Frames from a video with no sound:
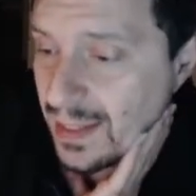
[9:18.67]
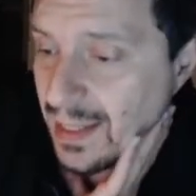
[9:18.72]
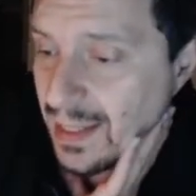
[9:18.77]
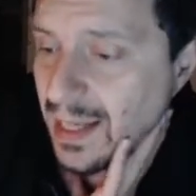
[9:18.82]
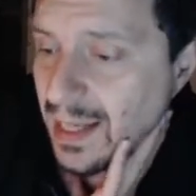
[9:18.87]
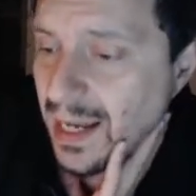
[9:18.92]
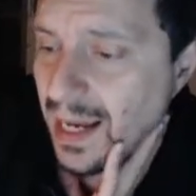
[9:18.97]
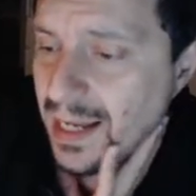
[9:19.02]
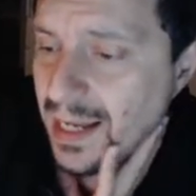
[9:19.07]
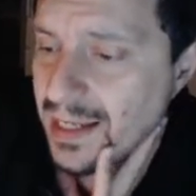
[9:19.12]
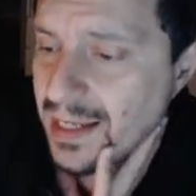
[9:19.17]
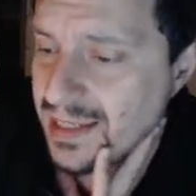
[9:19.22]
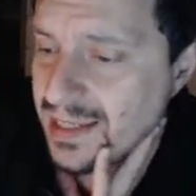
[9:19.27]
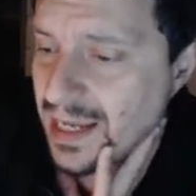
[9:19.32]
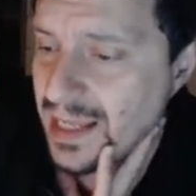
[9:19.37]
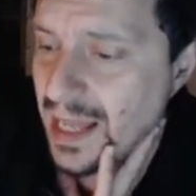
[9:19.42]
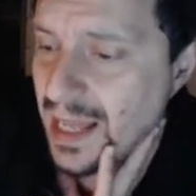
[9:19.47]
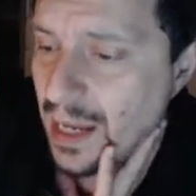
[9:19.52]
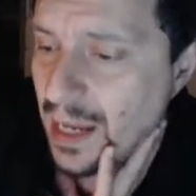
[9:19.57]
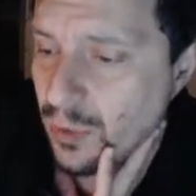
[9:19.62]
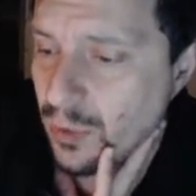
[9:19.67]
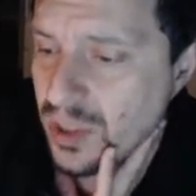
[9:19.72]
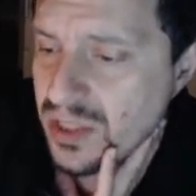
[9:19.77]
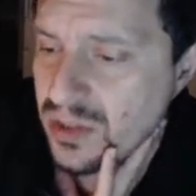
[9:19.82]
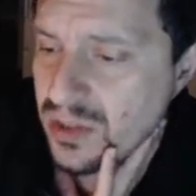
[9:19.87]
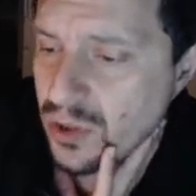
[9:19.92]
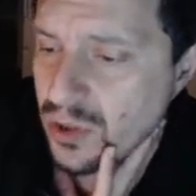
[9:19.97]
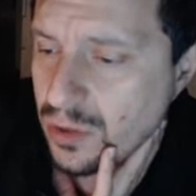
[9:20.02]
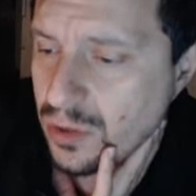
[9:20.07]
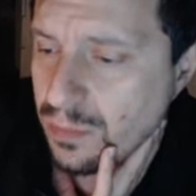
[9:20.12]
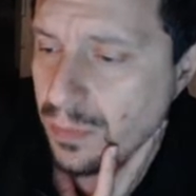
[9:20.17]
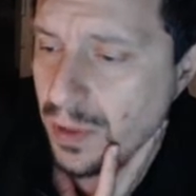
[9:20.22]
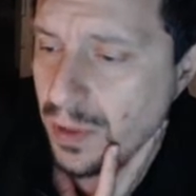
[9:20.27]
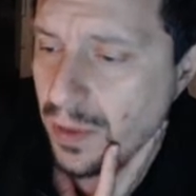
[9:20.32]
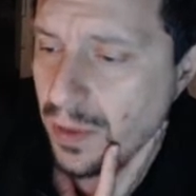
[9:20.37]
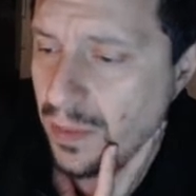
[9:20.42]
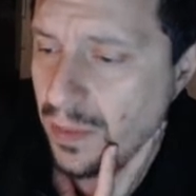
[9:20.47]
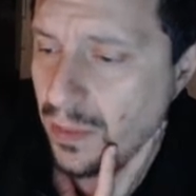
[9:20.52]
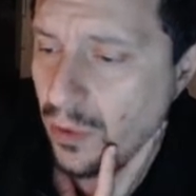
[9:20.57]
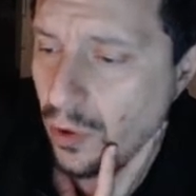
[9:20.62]
and the side armor is not bad
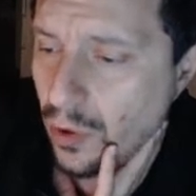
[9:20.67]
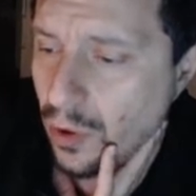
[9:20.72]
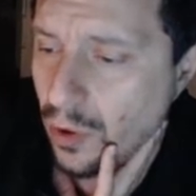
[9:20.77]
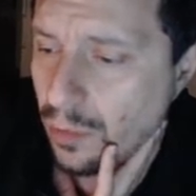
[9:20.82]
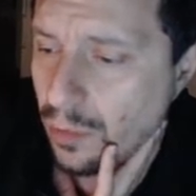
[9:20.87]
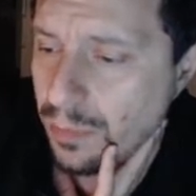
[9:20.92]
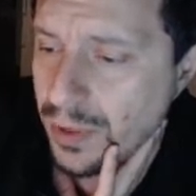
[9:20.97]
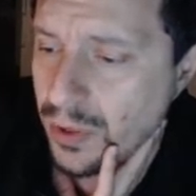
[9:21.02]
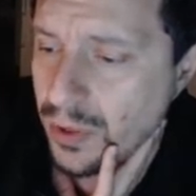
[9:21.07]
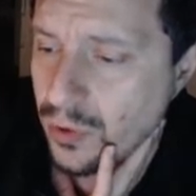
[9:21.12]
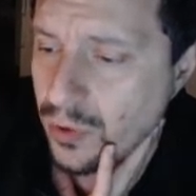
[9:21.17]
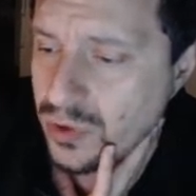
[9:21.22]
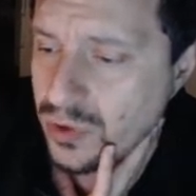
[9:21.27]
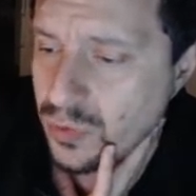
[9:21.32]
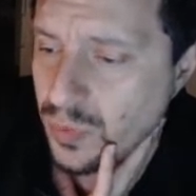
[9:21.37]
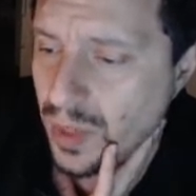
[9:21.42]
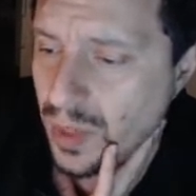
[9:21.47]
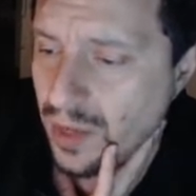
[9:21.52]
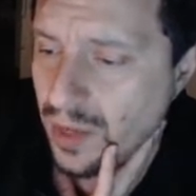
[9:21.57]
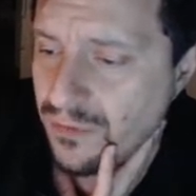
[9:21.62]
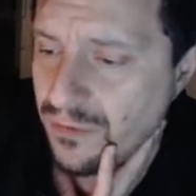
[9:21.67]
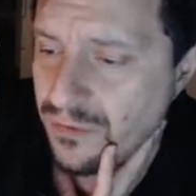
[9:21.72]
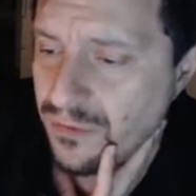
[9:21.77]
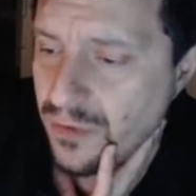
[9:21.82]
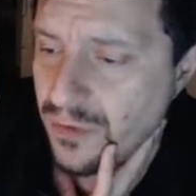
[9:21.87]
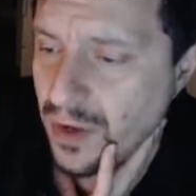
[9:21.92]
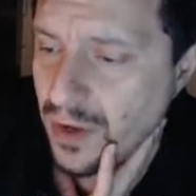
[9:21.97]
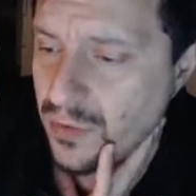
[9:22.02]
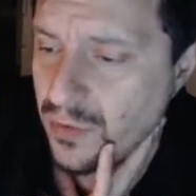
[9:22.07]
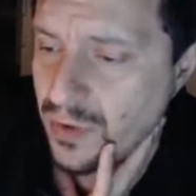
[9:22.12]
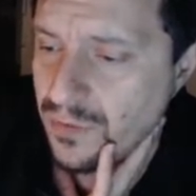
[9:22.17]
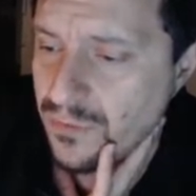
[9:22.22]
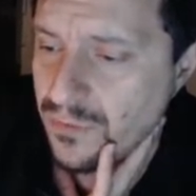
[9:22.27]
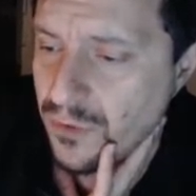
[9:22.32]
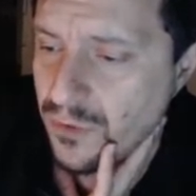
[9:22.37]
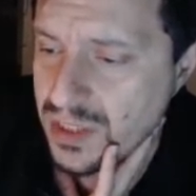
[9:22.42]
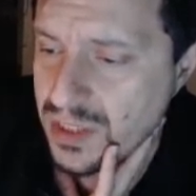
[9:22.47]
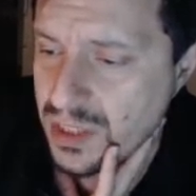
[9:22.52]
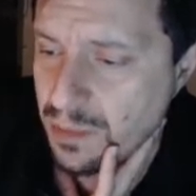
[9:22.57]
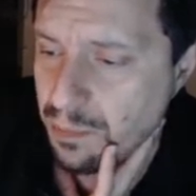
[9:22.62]
at all, because we have a
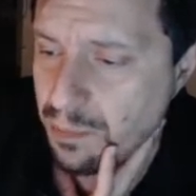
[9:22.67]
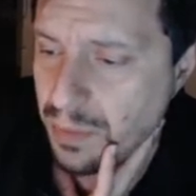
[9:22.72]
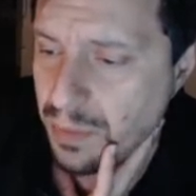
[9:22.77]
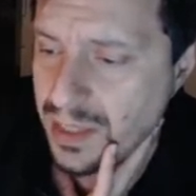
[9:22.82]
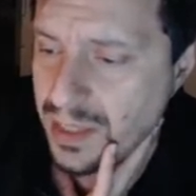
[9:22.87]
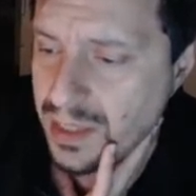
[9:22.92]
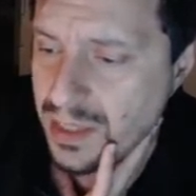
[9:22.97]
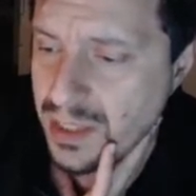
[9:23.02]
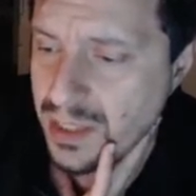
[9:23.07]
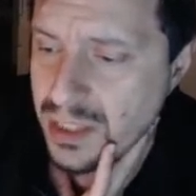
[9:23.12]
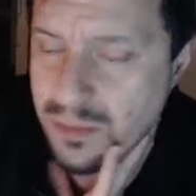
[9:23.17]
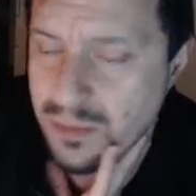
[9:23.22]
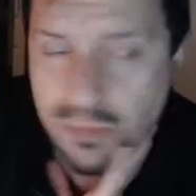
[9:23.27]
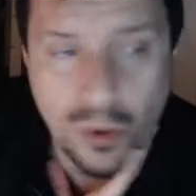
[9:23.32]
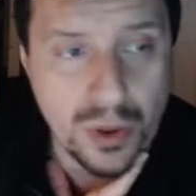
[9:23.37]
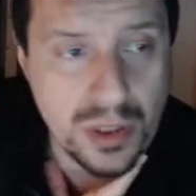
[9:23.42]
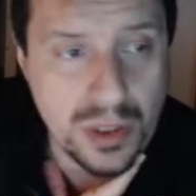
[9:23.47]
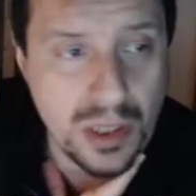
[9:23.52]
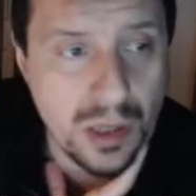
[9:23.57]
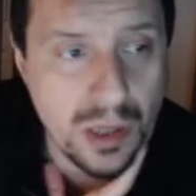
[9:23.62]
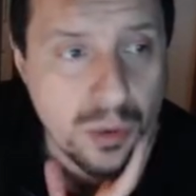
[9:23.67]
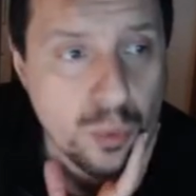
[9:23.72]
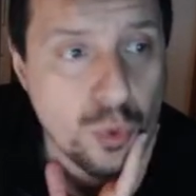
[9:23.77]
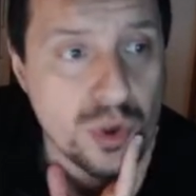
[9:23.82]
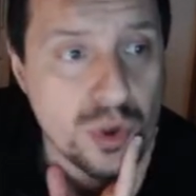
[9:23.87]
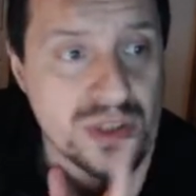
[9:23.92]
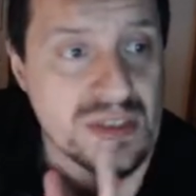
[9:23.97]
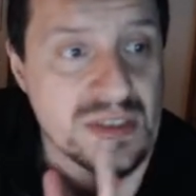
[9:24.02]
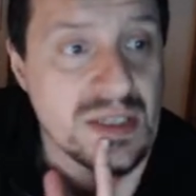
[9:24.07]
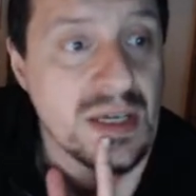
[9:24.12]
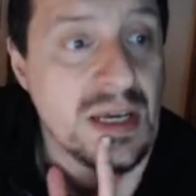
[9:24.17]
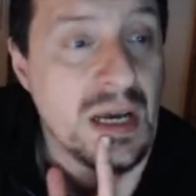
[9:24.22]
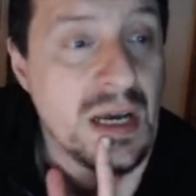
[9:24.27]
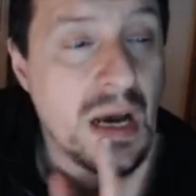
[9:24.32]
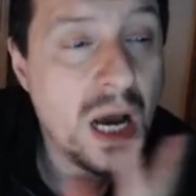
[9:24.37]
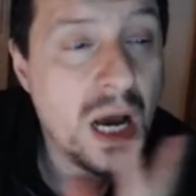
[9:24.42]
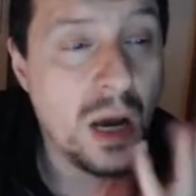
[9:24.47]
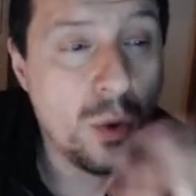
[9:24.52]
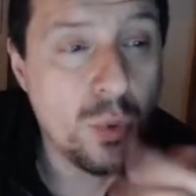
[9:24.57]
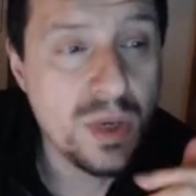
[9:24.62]
reinforced plate in this point that was
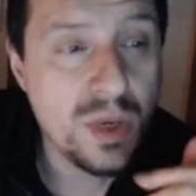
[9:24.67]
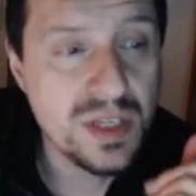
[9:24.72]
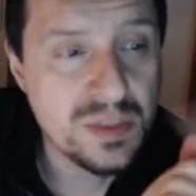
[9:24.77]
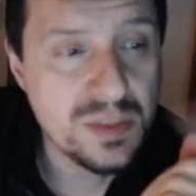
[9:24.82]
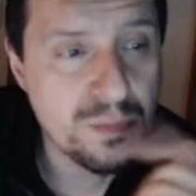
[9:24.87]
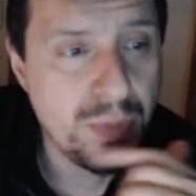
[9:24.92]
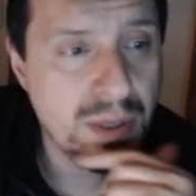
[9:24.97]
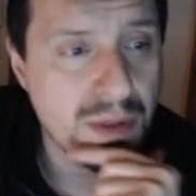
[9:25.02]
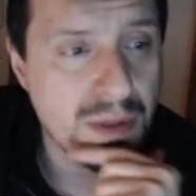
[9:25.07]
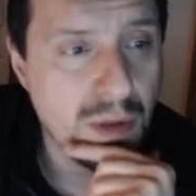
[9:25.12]
a weak spot